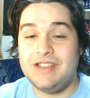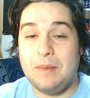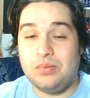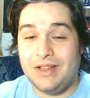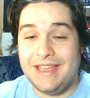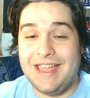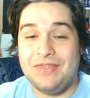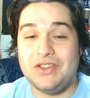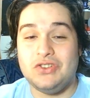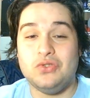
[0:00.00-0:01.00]
a play
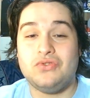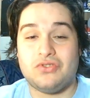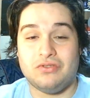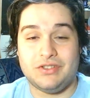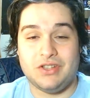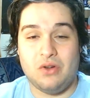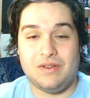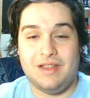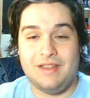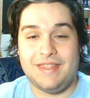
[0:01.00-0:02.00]
in the neutral
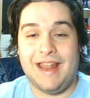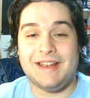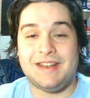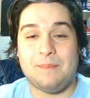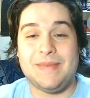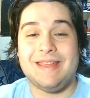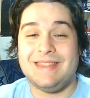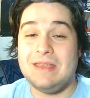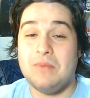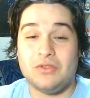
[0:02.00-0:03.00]
zone that ended up
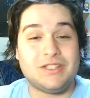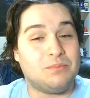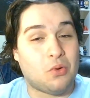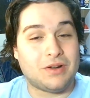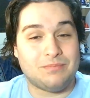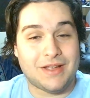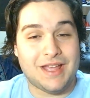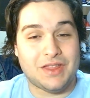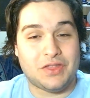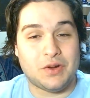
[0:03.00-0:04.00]
being the most important
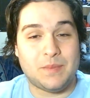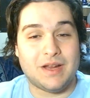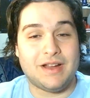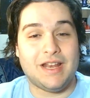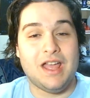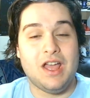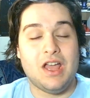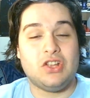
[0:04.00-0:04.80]
play of the third period.